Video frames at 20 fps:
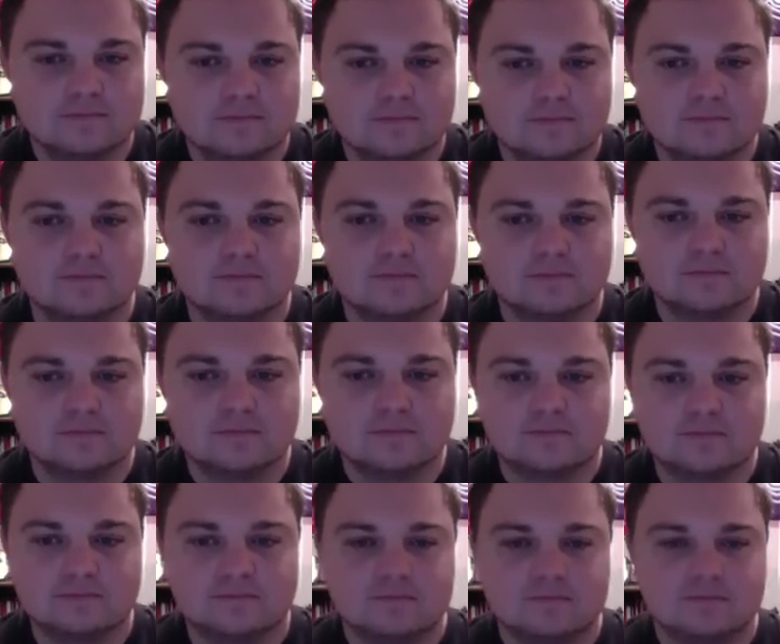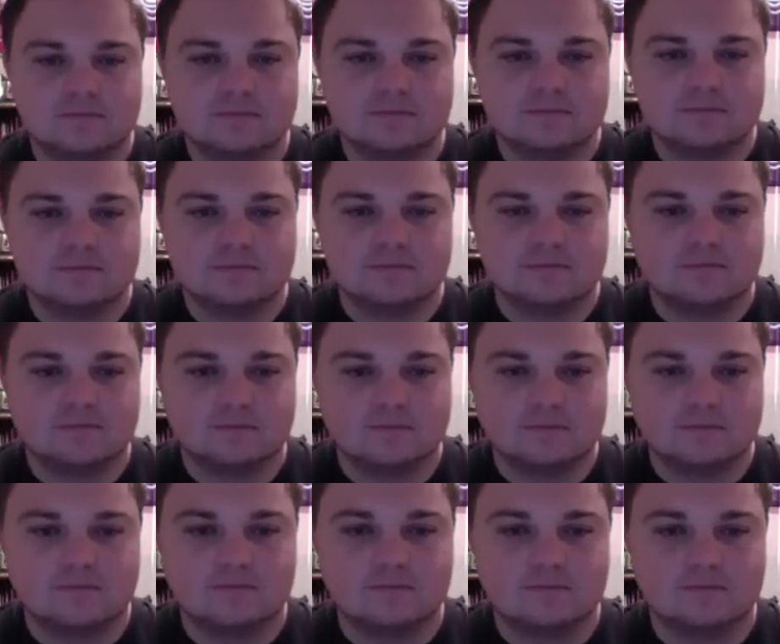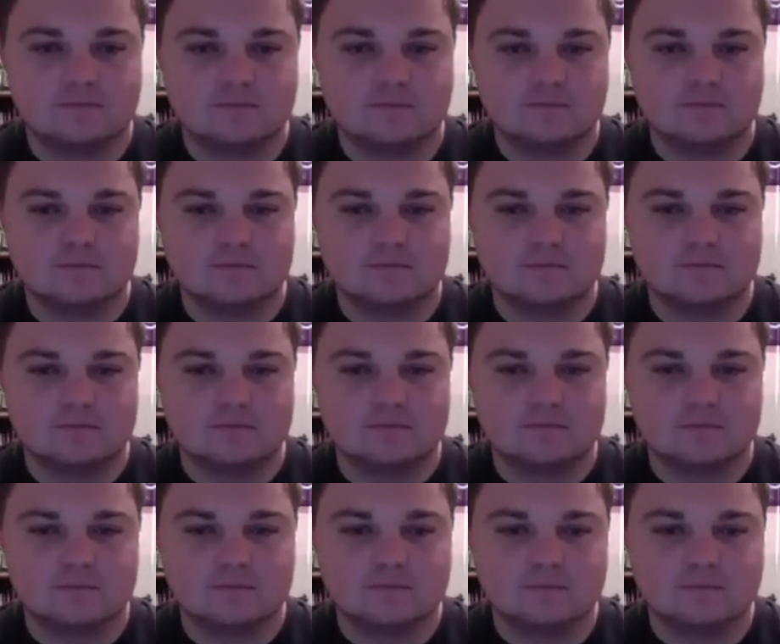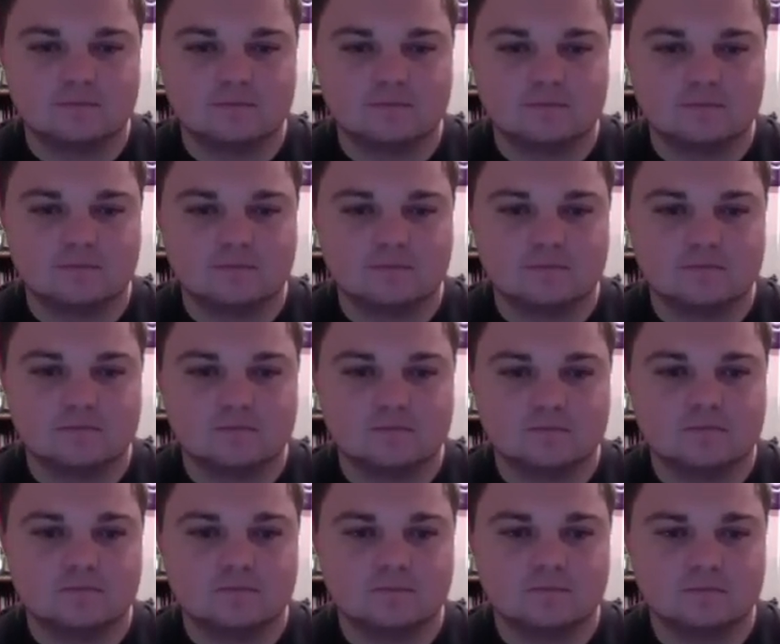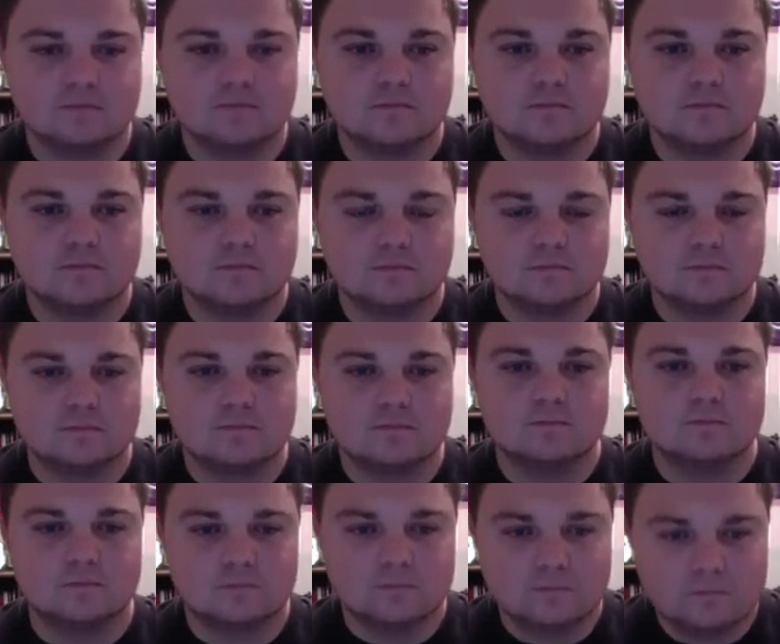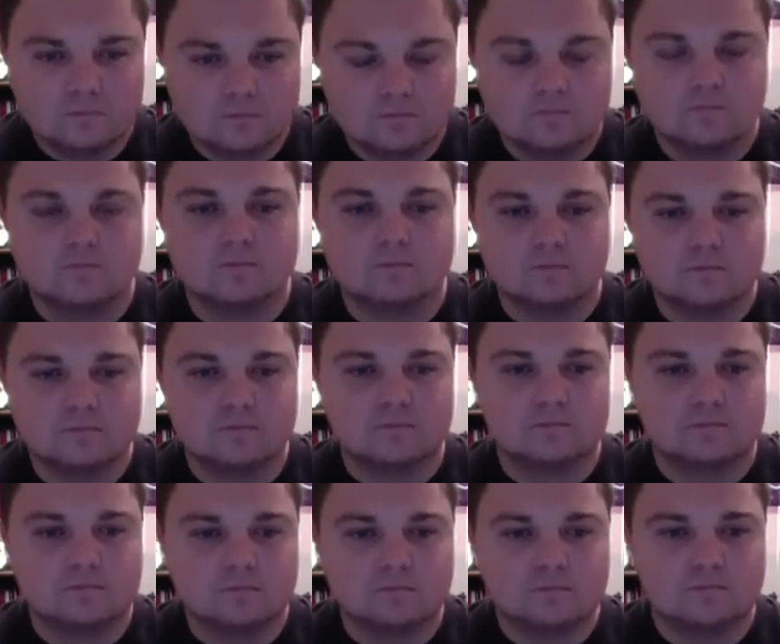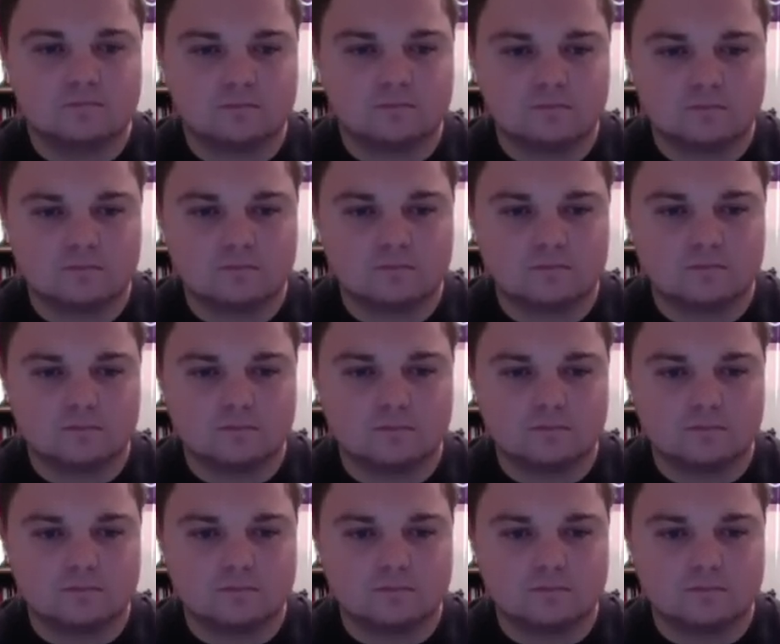No words are spoken by the person on screen.